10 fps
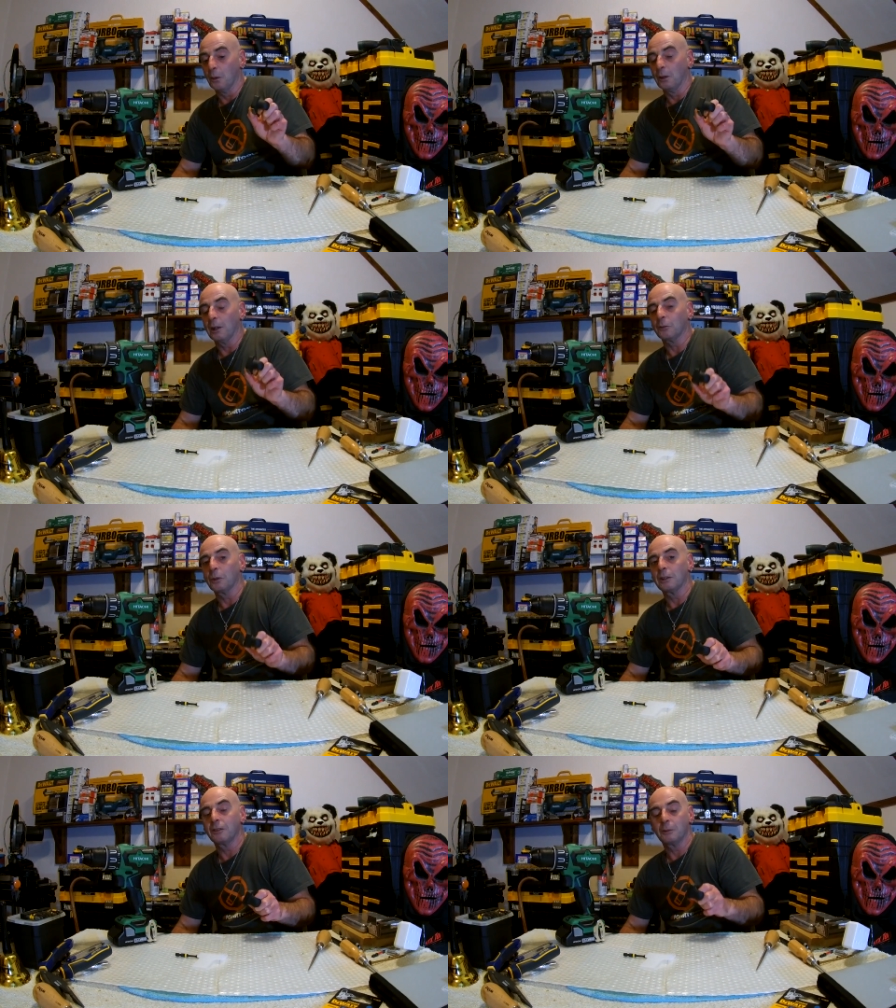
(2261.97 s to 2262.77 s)
I'll have to
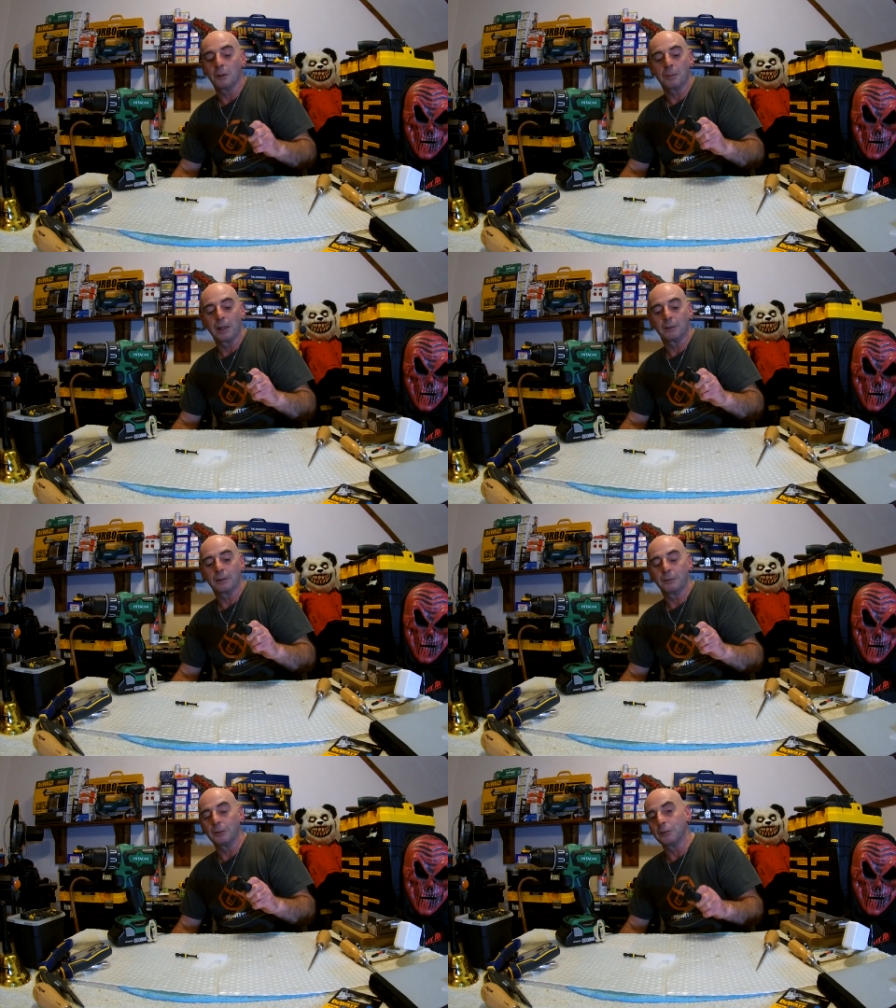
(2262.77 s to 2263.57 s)
wait and see what they bring out in the
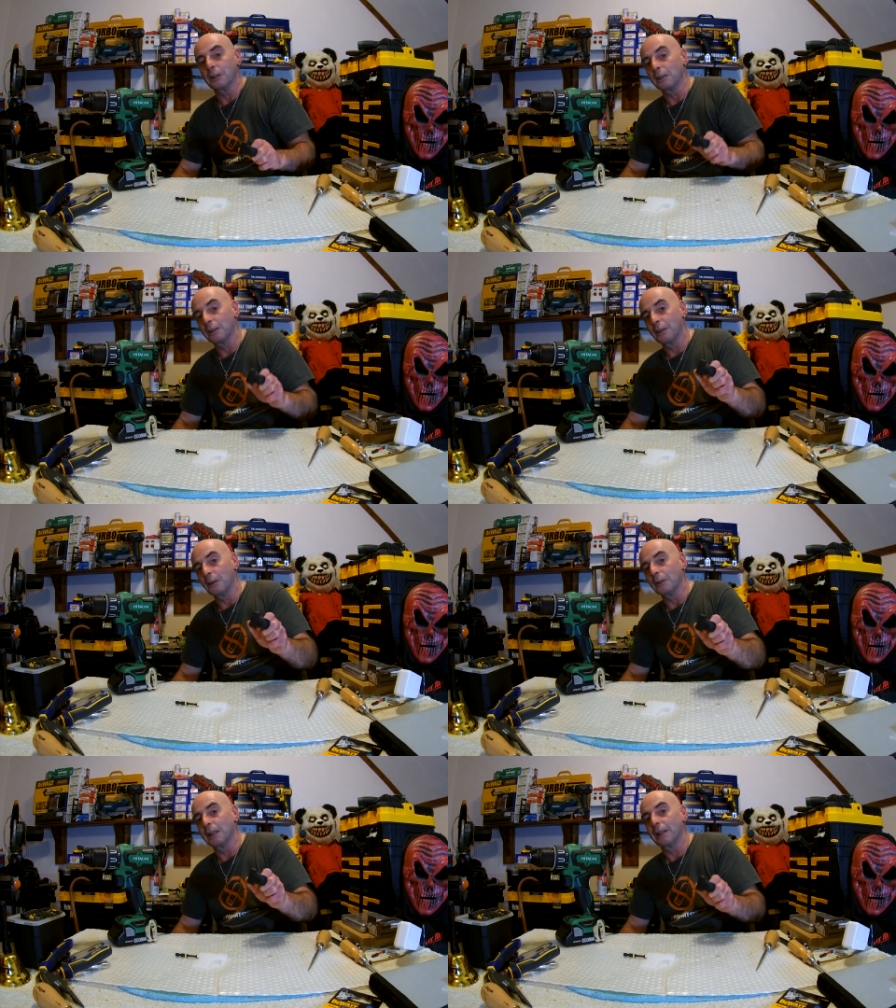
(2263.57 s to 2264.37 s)
future.
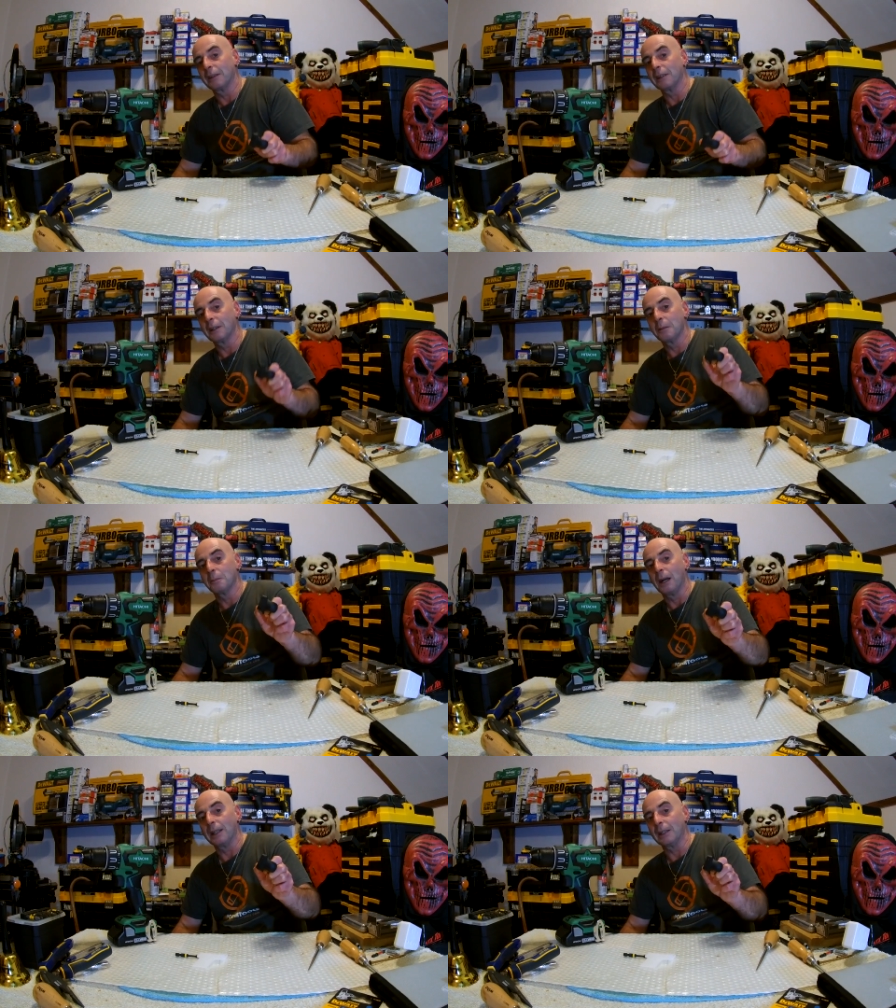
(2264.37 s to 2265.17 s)
Okay then,
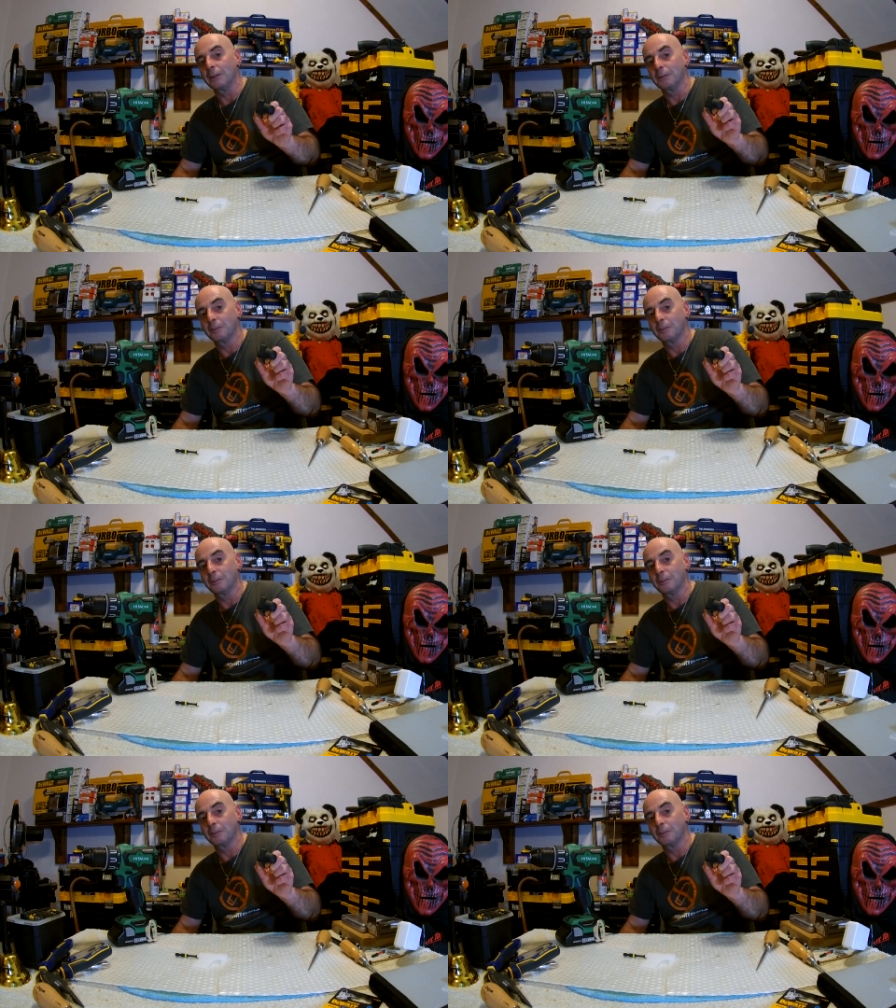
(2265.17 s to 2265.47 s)
bye now.